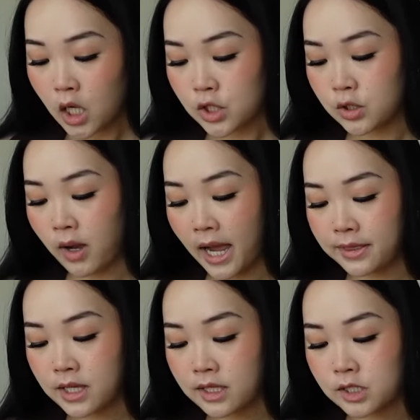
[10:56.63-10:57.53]
So I
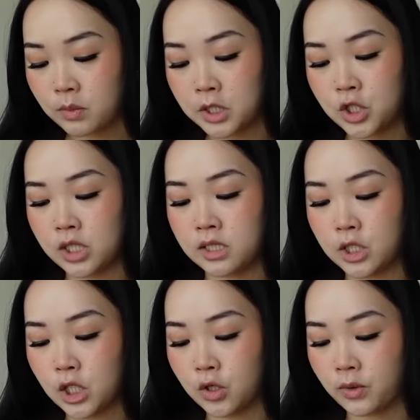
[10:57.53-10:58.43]
think this one is just such
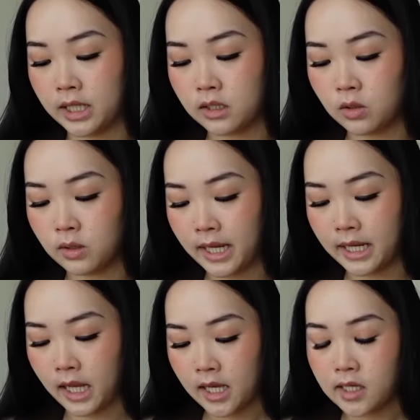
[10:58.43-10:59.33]
a great little
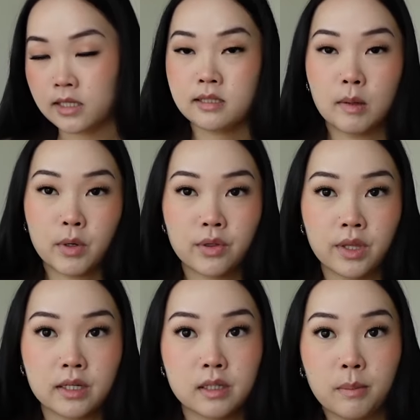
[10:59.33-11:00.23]
like summer thing to